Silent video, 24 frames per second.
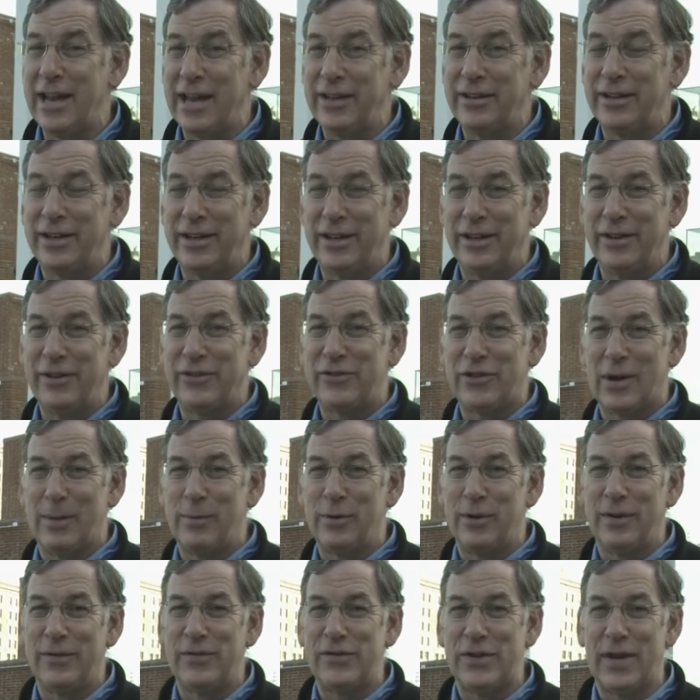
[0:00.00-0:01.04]
ended in the
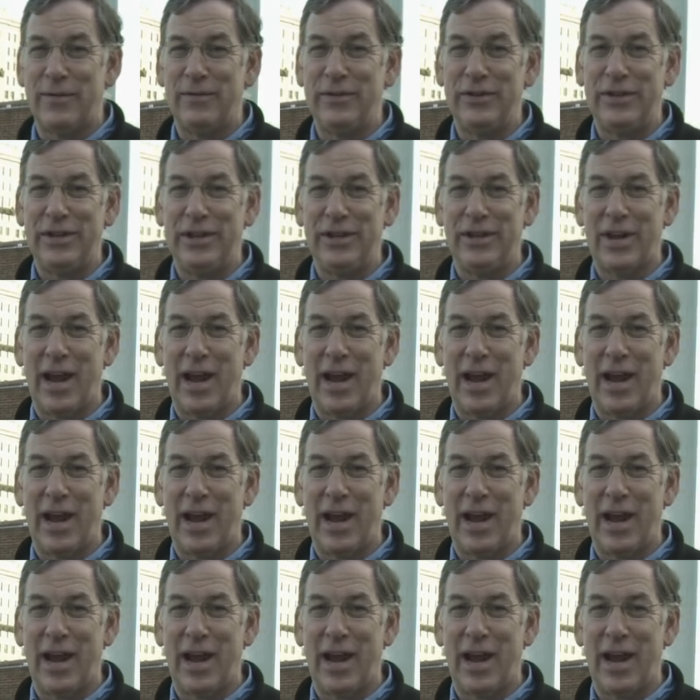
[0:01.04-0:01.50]
summer of seventeen